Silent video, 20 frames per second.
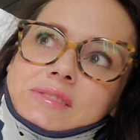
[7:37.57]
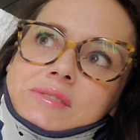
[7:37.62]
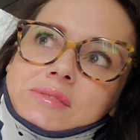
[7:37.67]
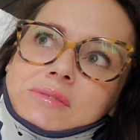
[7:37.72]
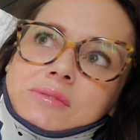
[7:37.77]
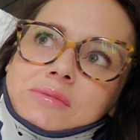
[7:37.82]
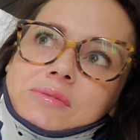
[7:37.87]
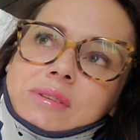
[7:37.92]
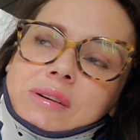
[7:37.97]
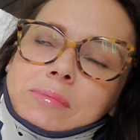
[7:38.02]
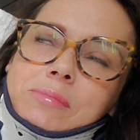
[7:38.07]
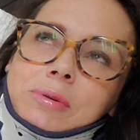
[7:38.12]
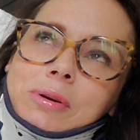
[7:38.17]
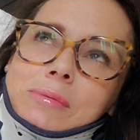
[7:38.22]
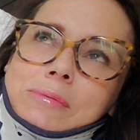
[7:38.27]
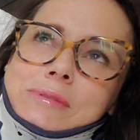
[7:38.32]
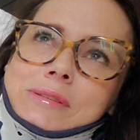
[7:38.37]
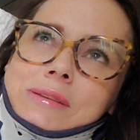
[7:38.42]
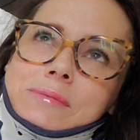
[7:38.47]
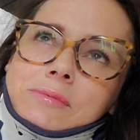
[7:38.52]
So I
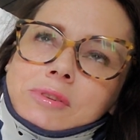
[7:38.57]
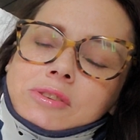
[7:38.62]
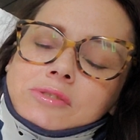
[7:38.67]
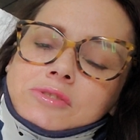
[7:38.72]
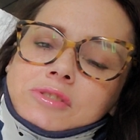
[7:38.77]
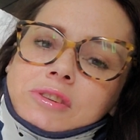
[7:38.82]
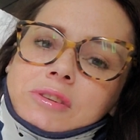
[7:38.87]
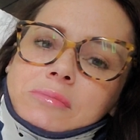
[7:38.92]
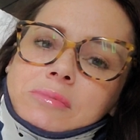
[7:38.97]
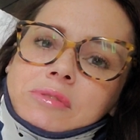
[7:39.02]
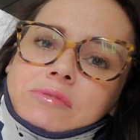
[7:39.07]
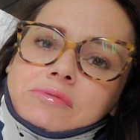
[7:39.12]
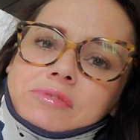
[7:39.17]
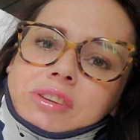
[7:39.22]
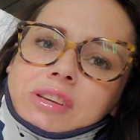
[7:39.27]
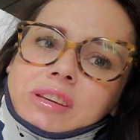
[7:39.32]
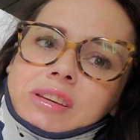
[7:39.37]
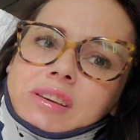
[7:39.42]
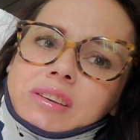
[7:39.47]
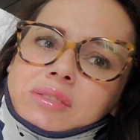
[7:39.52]
promise I'm not trying to be
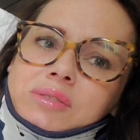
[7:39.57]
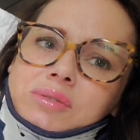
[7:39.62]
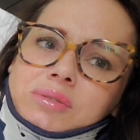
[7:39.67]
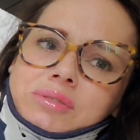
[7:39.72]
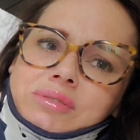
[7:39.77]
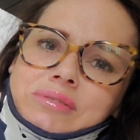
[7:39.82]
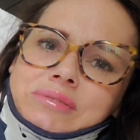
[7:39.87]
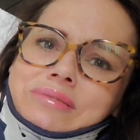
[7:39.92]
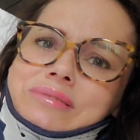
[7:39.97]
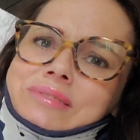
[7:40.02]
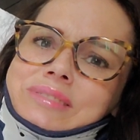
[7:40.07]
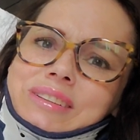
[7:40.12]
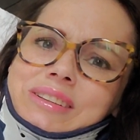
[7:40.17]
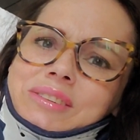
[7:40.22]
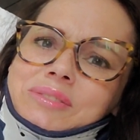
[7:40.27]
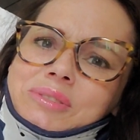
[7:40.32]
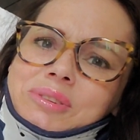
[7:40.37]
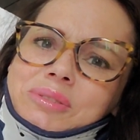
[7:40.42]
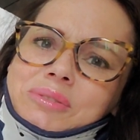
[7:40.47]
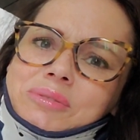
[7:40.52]
flaky, or I
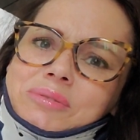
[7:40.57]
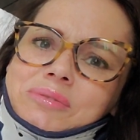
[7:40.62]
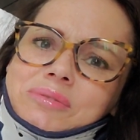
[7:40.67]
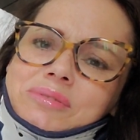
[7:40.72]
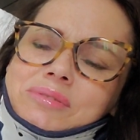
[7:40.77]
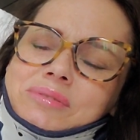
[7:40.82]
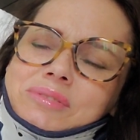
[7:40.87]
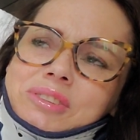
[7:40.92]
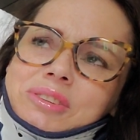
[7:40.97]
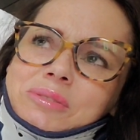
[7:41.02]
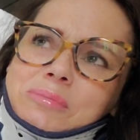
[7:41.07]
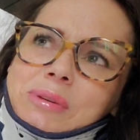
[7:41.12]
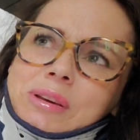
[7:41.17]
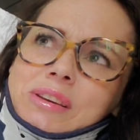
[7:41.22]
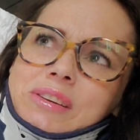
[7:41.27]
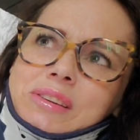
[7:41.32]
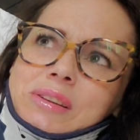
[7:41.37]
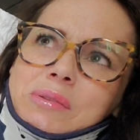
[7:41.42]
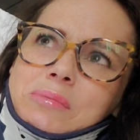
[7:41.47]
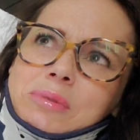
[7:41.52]
don't know, you know,
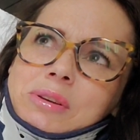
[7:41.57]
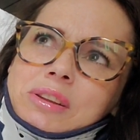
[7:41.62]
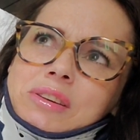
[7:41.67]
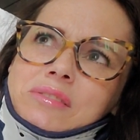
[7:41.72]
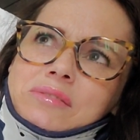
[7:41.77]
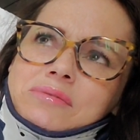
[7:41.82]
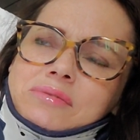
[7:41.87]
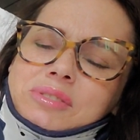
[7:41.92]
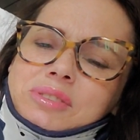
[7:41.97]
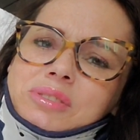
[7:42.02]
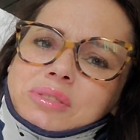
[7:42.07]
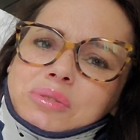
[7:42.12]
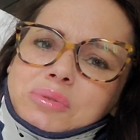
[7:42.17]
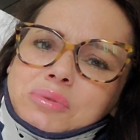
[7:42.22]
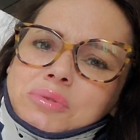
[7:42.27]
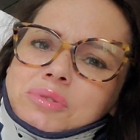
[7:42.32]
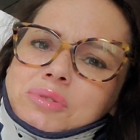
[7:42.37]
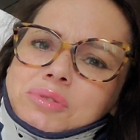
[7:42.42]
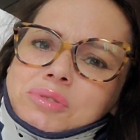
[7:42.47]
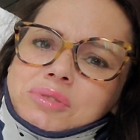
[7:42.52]
make anybody feel
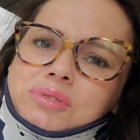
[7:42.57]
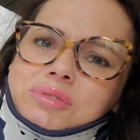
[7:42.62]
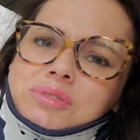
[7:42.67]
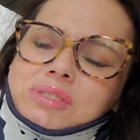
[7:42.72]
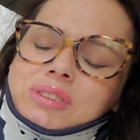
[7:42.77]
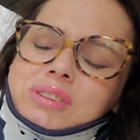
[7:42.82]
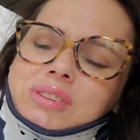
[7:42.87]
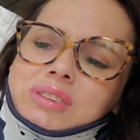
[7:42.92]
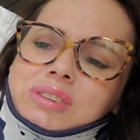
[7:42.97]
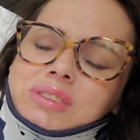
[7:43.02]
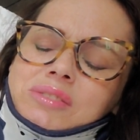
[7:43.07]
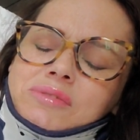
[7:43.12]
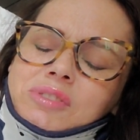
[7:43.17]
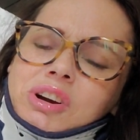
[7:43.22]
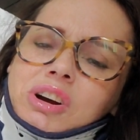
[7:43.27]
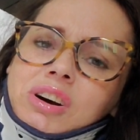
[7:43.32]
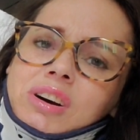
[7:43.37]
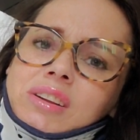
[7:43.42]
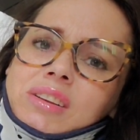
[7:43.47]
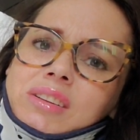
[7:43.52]
ignored or
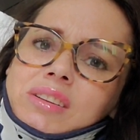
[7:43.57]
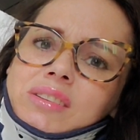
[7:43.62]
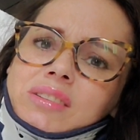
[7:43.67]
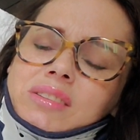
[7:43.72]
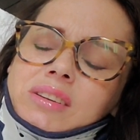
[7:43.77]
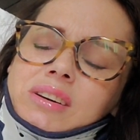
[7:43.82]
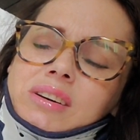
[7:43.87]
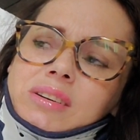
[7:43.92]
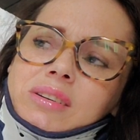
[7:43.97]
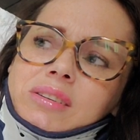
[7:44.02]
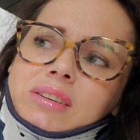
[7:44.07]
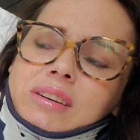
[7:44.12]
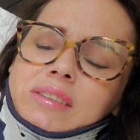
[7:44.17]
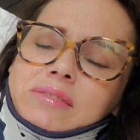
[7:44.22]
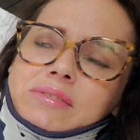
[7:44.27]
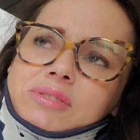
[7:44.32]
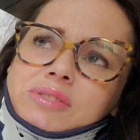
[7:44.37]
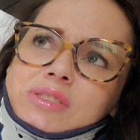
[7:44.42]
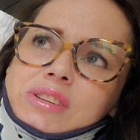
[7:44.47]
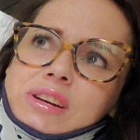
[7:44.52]
forgotten. uh, I
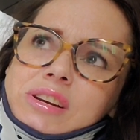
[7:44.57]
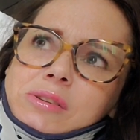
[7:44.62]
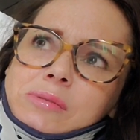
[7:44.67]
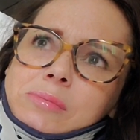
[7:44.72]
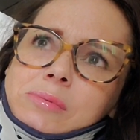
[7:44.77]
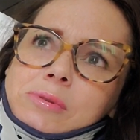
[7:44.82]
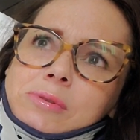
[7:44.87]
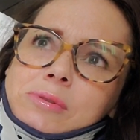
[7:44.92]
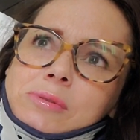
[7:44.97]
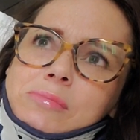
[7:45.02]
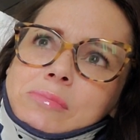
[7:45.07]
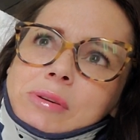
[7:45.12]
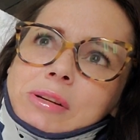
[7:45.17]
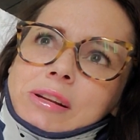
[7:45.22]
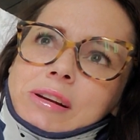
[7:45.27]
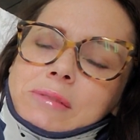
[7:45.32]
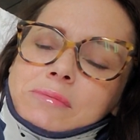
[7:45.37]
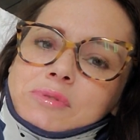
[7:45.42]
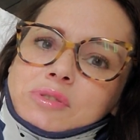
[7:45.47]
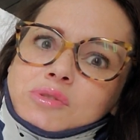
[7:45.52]
feel terrible,
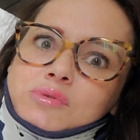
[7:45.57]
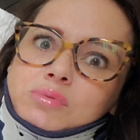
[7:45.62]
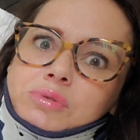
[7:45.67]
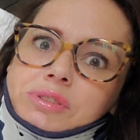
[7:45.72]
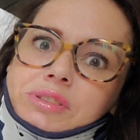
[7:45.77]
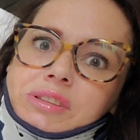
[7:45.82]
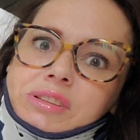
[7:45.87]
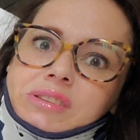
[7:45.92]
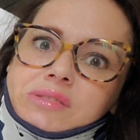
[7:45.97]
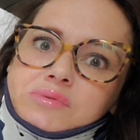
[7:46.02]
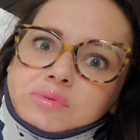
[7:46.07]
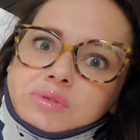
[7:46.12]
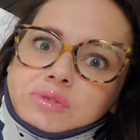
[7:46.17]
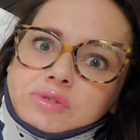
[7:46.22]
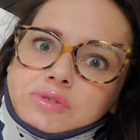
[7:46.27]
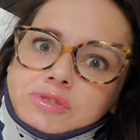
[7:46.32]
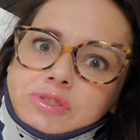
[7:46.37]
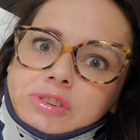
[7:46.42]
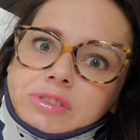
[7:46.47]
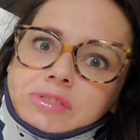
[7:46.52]
but I'm just really sort
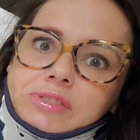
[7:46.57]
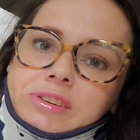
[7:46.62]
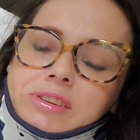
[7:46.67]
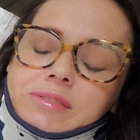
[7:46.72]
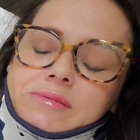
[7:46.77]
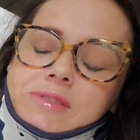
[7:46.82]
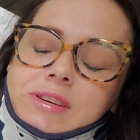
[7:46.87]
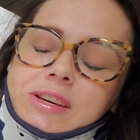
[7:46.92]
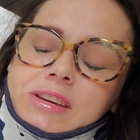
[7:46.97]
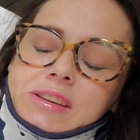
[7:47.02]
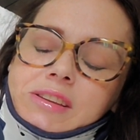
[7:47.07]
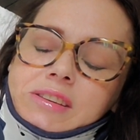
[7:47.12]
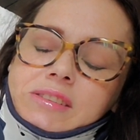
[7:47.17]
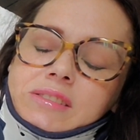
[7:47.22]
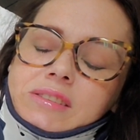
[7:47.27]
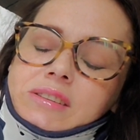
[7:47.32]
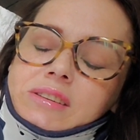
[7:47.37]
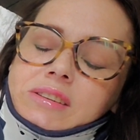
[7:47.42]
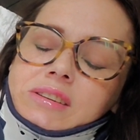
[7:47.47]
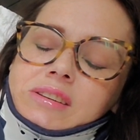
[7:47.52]
of struggling, taking it
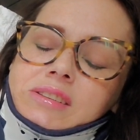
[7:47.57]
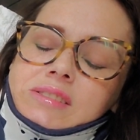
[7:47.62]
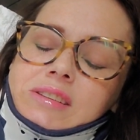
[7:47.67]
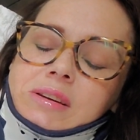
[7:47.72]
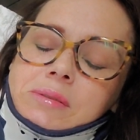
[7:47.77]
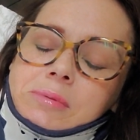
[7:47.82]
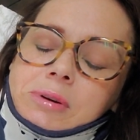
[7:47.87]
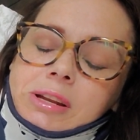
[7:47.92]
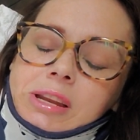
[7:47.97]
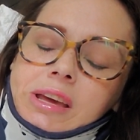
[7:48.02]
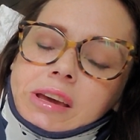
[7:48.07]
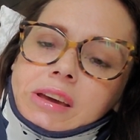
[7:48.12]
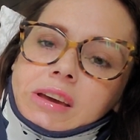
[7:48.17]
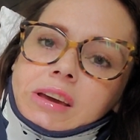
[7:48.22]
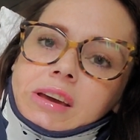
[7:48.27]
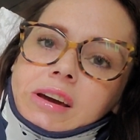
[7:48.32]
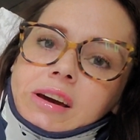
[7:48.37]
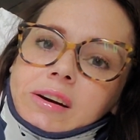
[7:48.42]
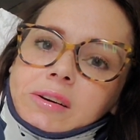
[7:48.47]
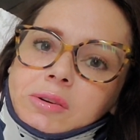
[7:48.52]
day by
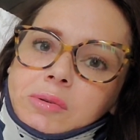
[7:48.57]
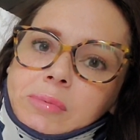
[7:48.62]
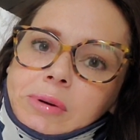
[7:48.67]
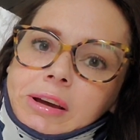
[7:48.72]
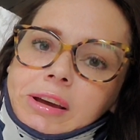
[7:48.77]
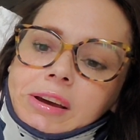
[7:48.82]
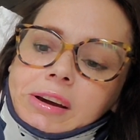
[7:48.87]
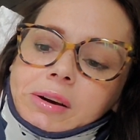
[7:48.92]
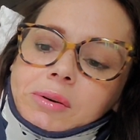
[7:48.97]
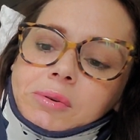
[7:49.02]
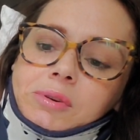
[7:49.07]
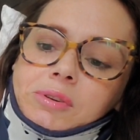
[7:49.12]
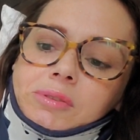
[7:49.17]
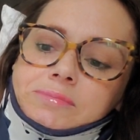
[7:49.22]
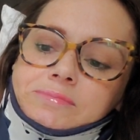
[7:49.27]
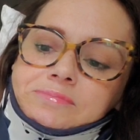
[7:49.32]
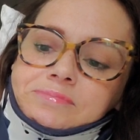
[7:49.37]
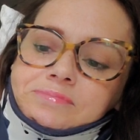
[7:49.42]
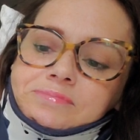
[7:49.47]
day, hour by hour.